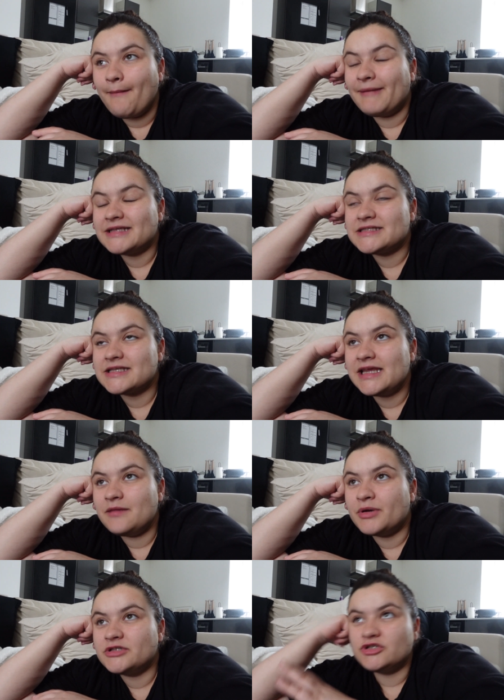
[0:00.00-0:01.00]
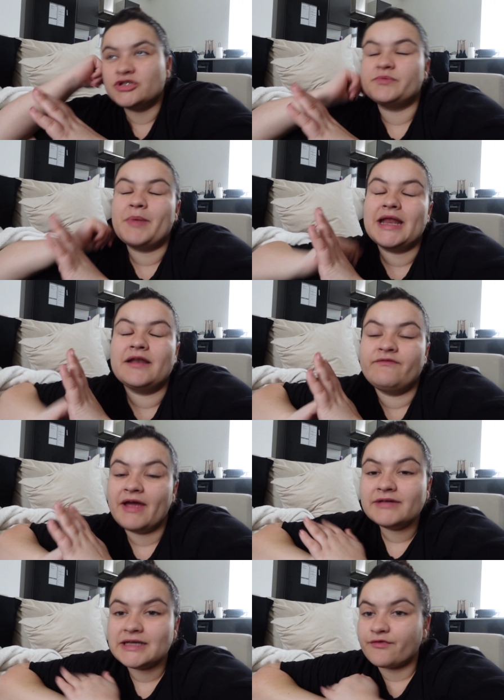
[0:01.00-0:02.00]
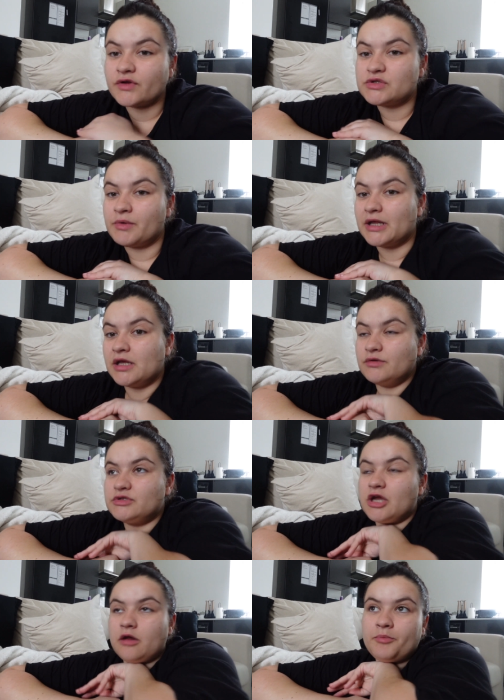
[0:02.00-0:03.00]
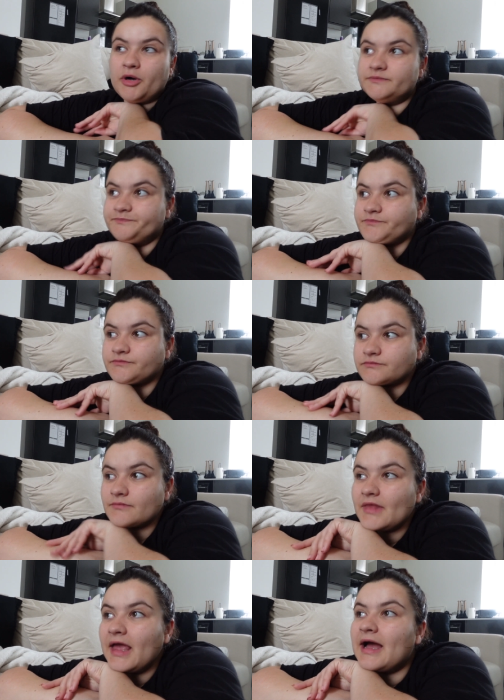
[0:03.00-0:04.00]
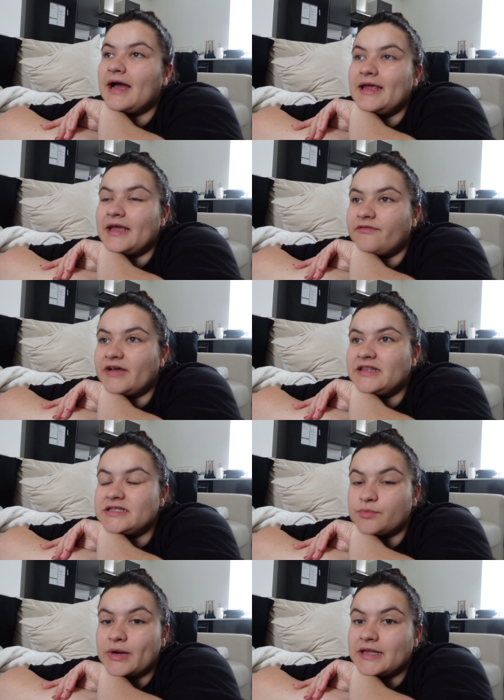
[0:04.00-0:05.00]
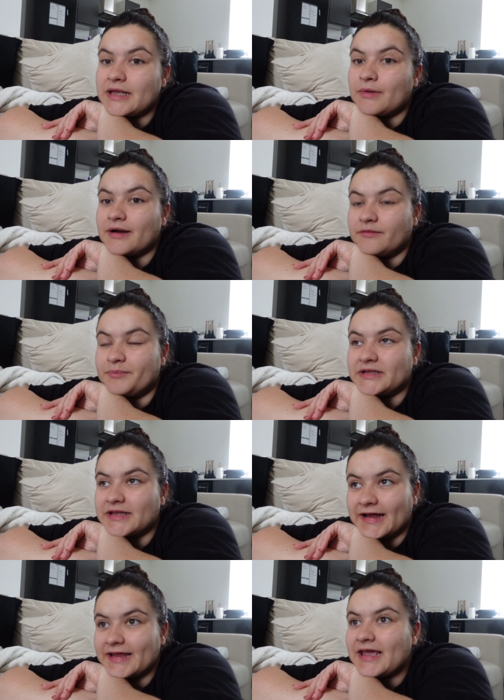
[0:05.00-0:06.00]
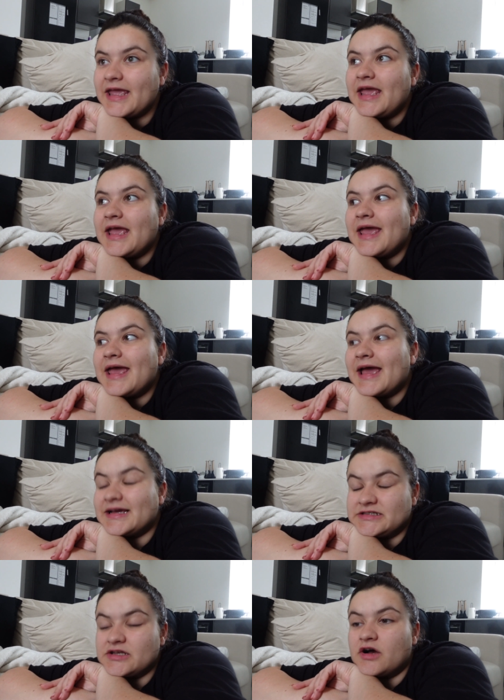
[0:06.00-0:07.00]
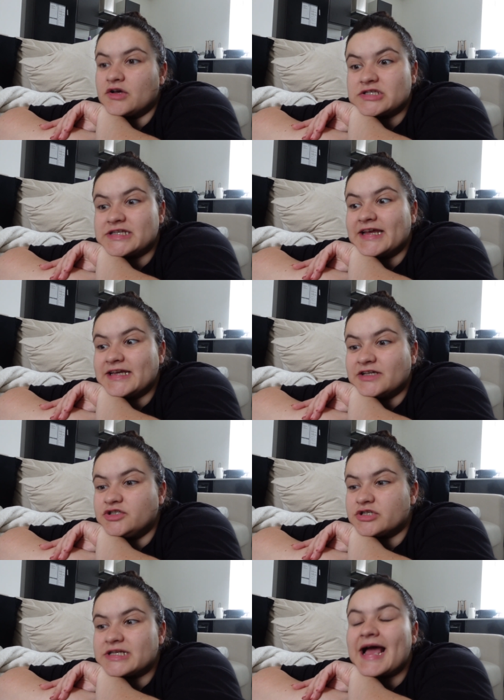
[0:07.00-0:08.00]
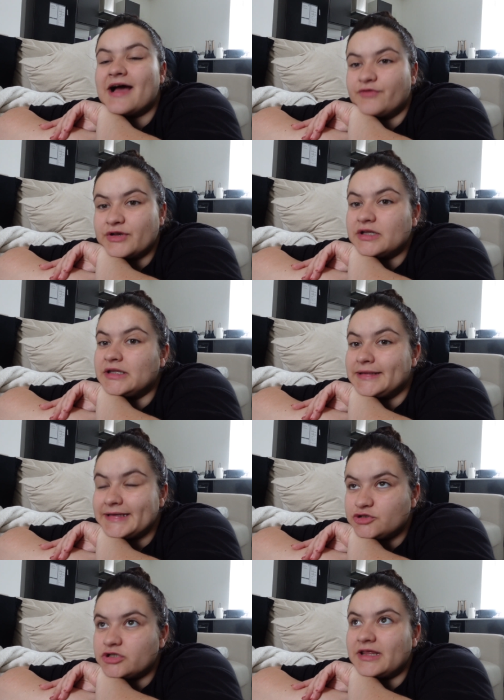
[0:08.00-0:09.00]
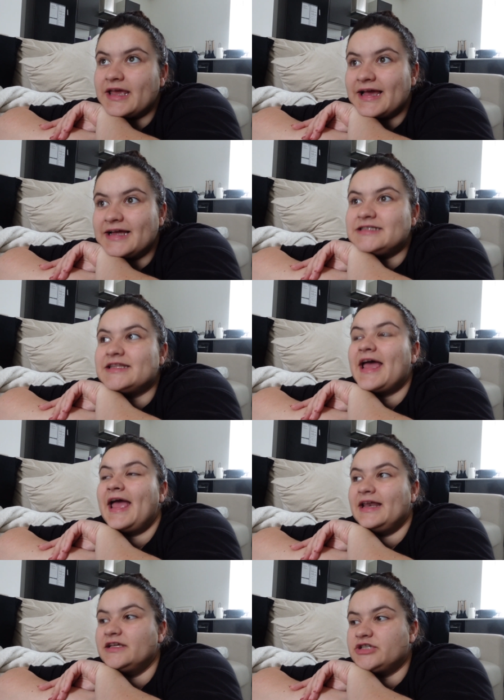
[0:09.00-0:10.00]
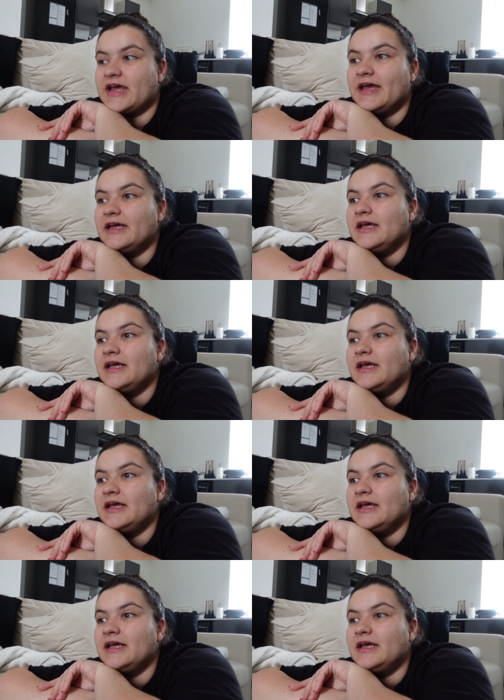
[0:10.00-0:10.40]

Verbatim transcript: my sleep has just been very different to what it used to but I have had this weird thing where I've been like exhausted and just haven't literally had the energy